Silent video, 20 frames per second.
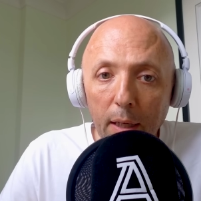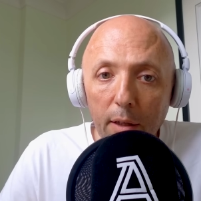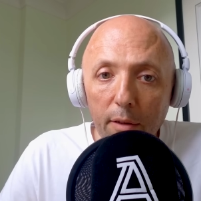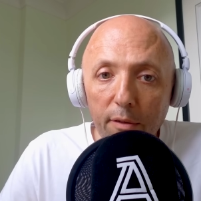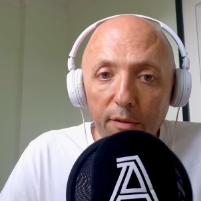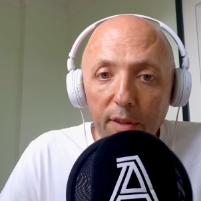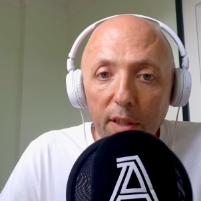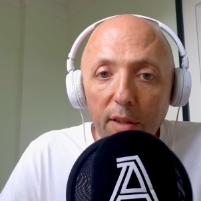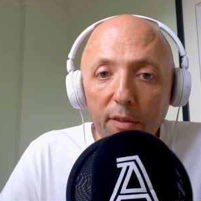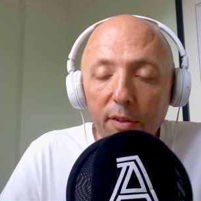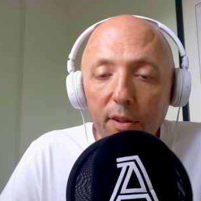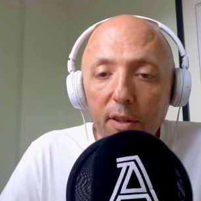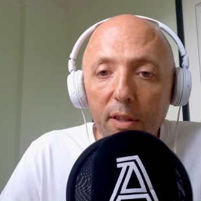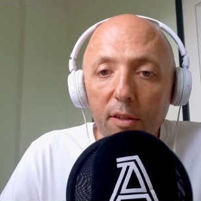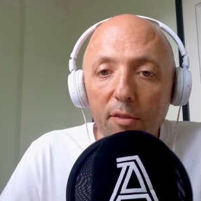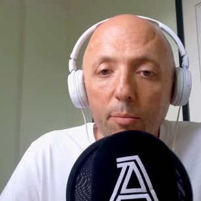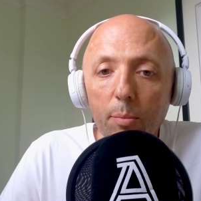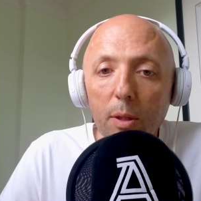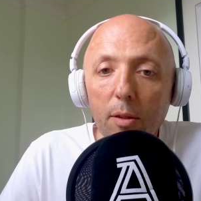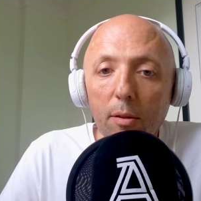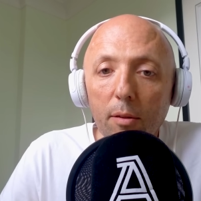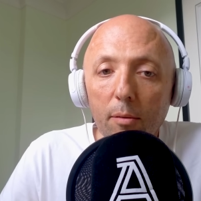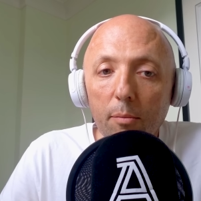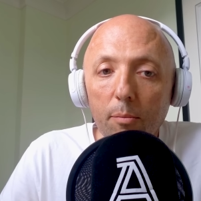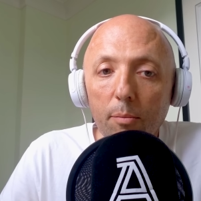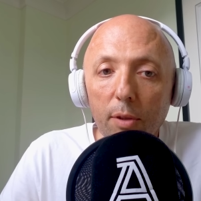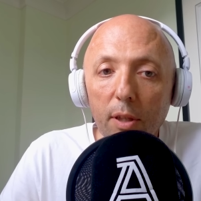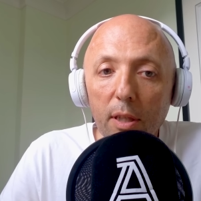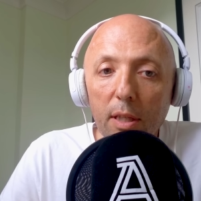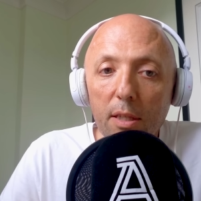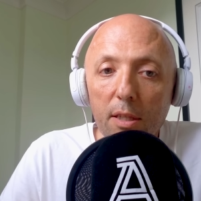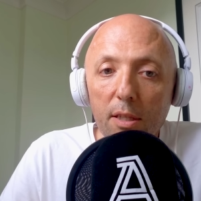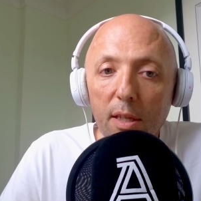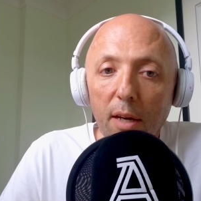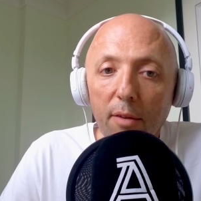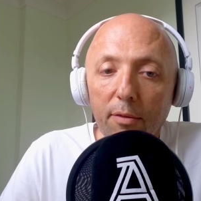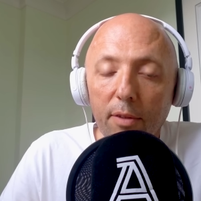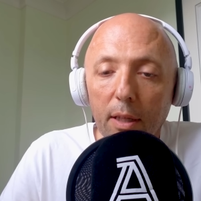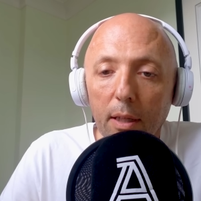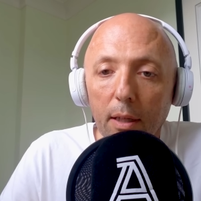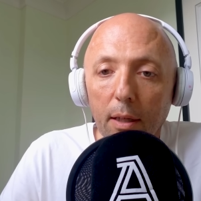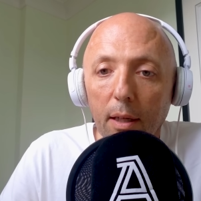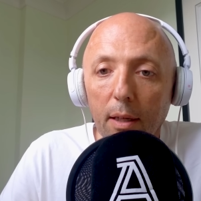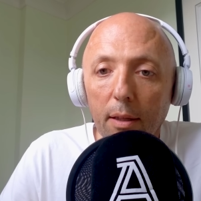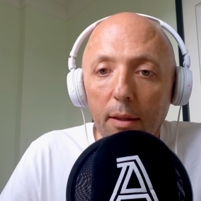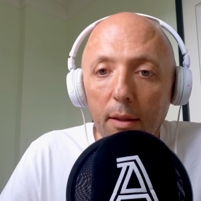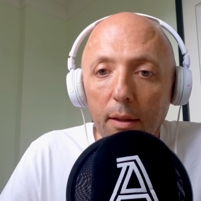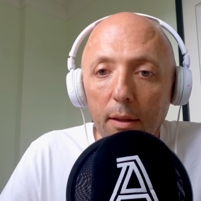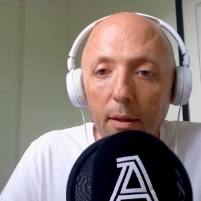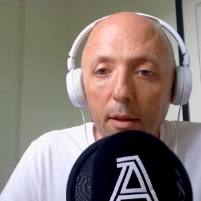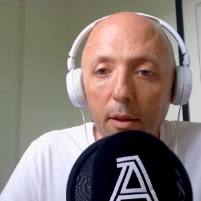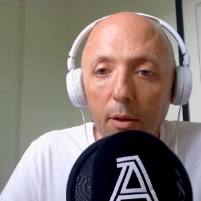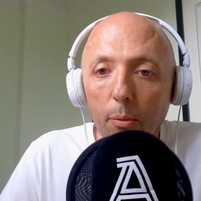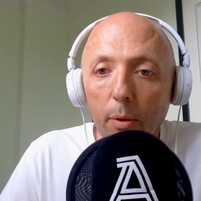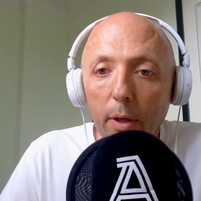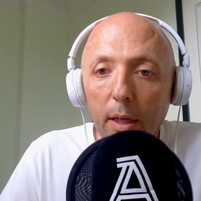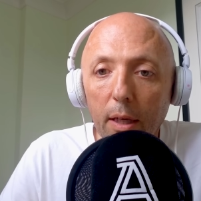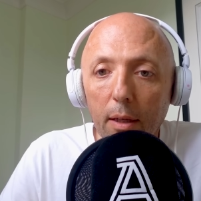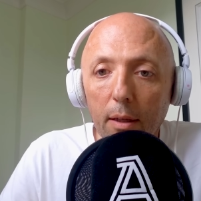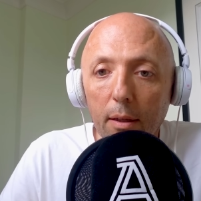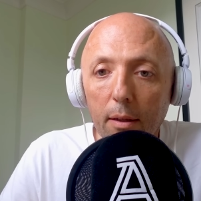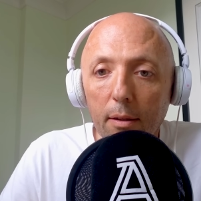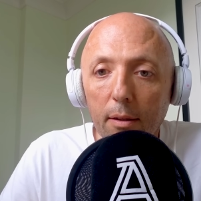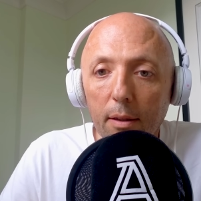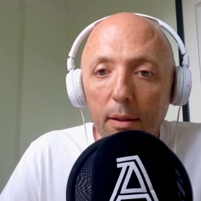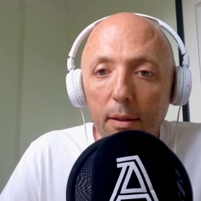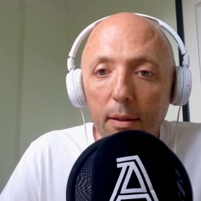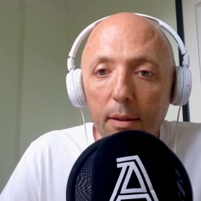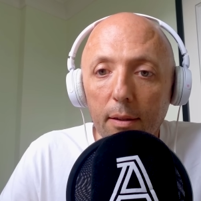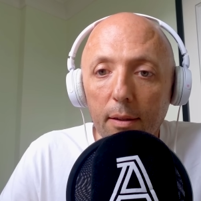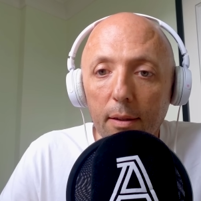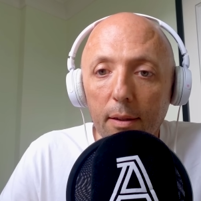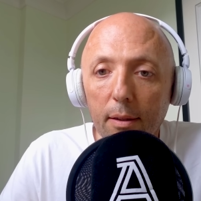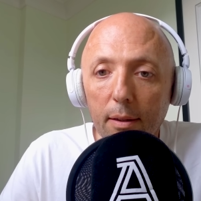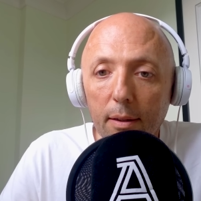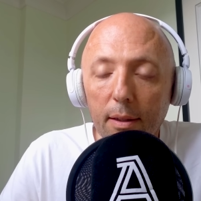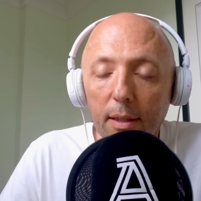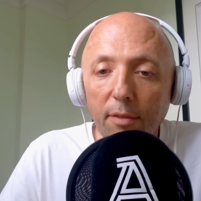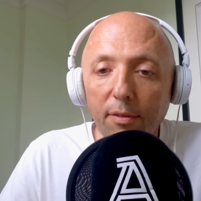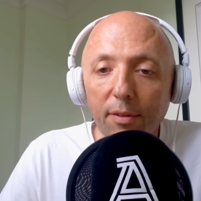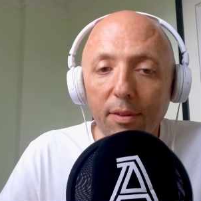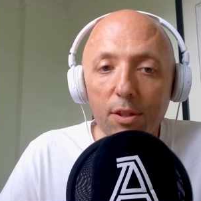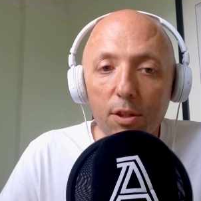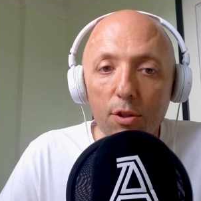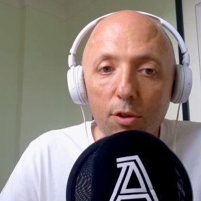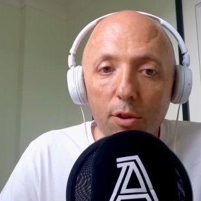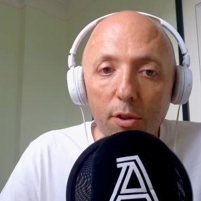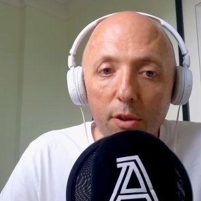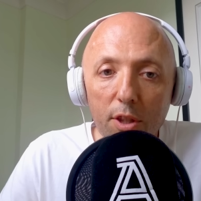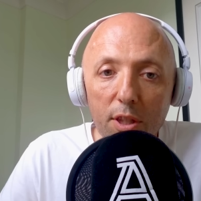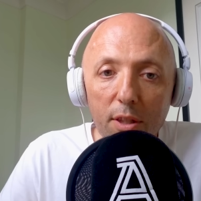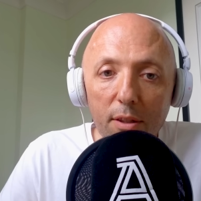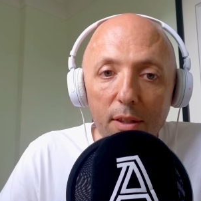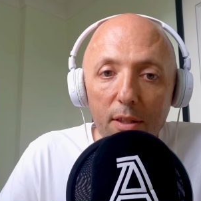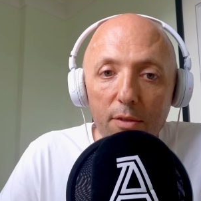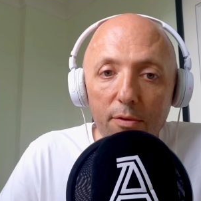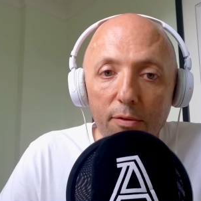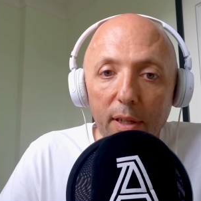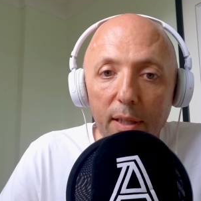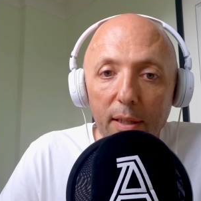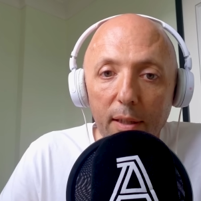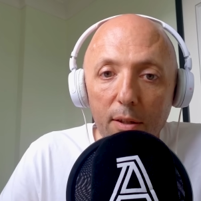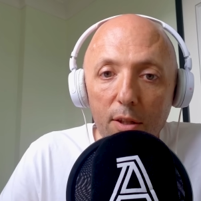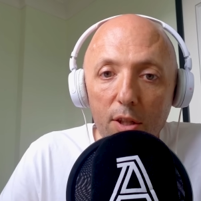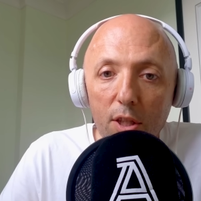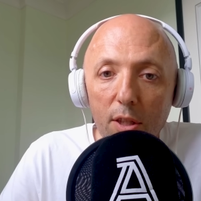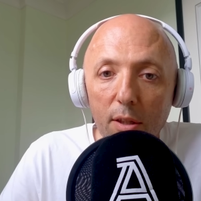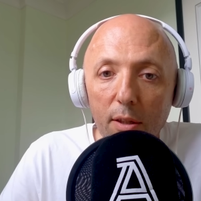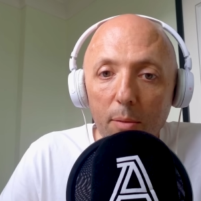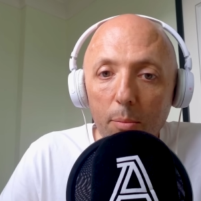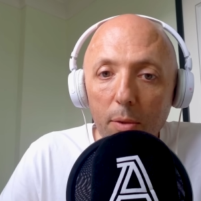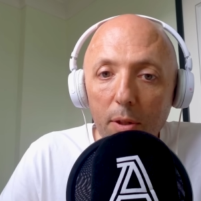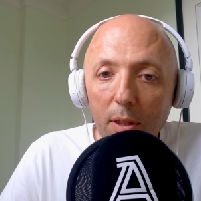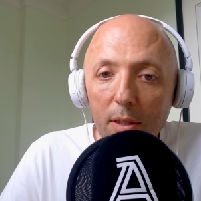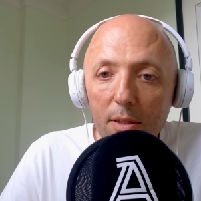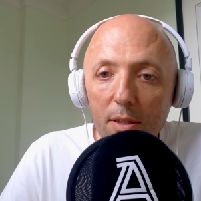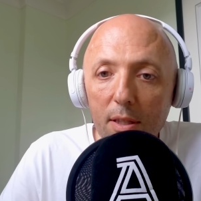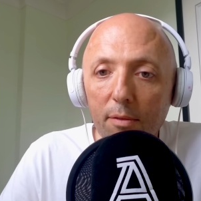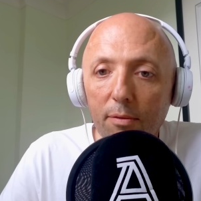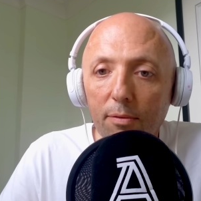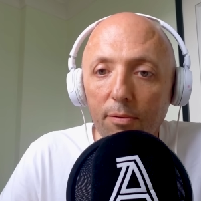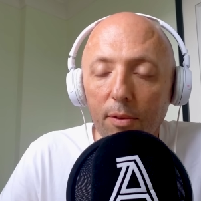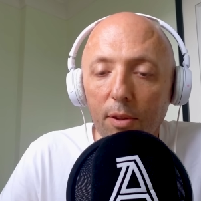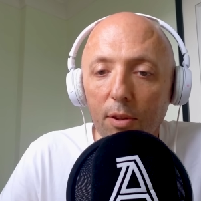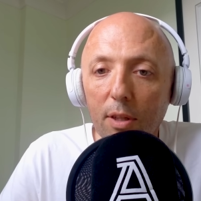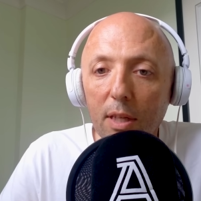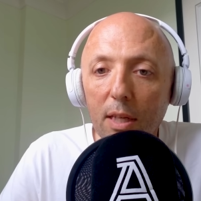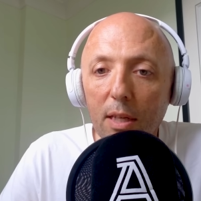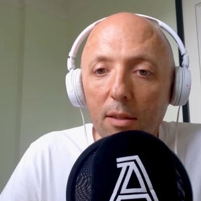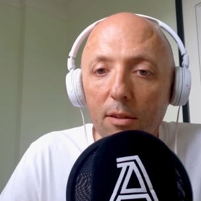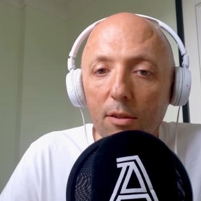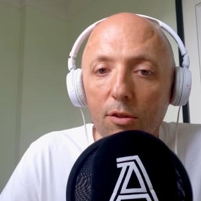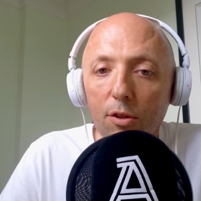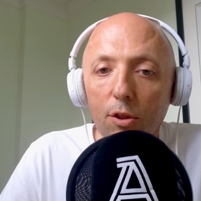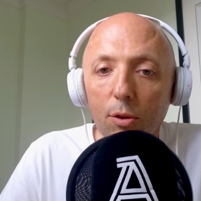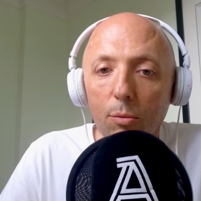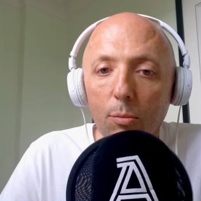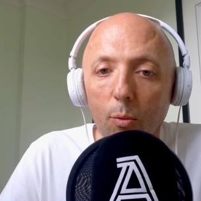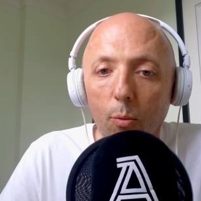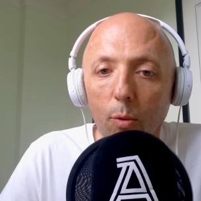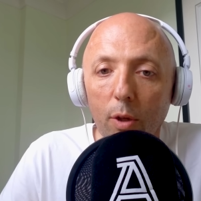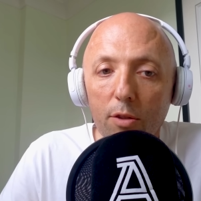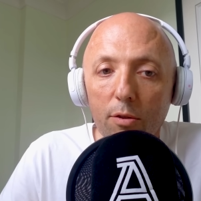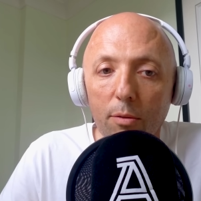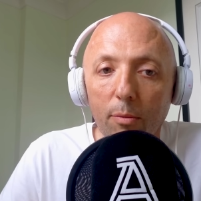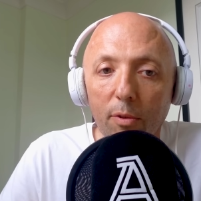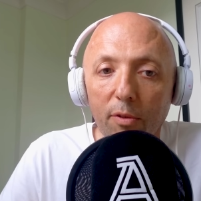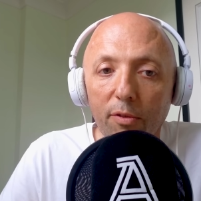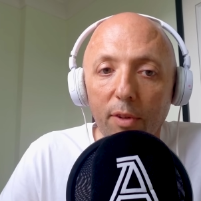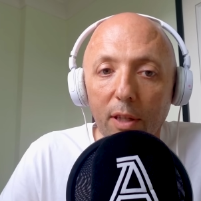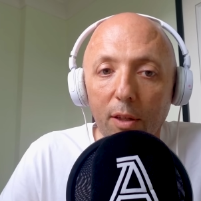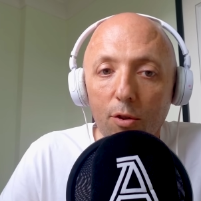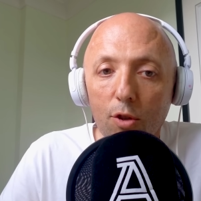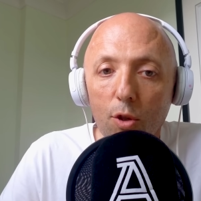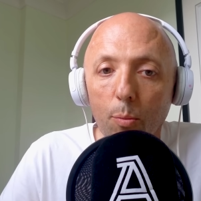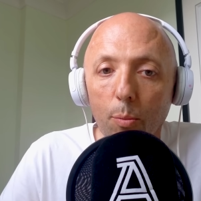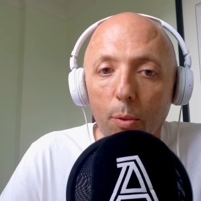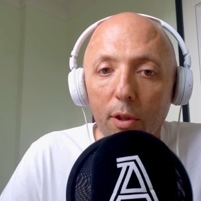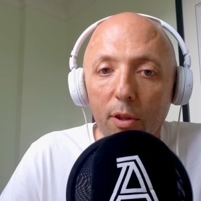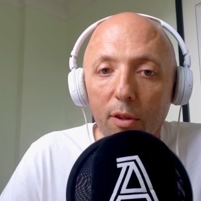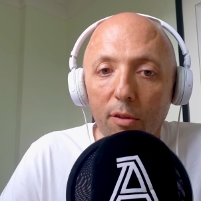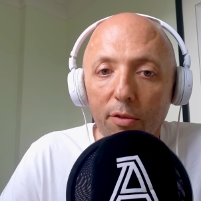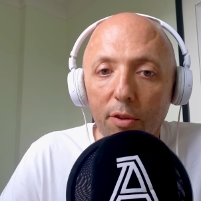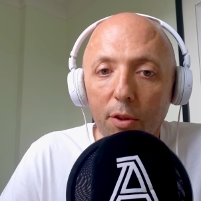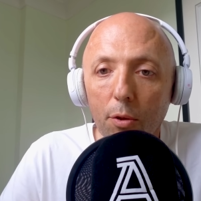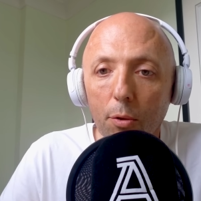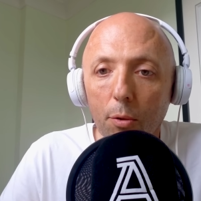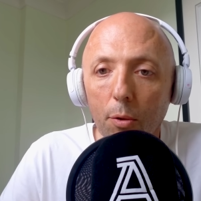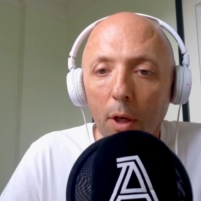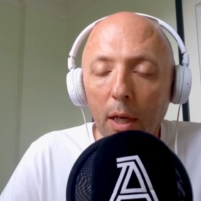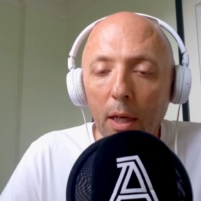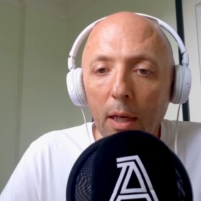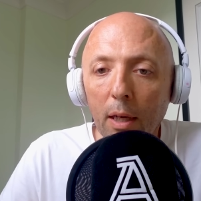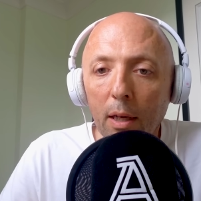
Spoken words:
FIFA have been pretty savvy in the way that they've structured this financially, because they've created a tournament which, from a financial point of view,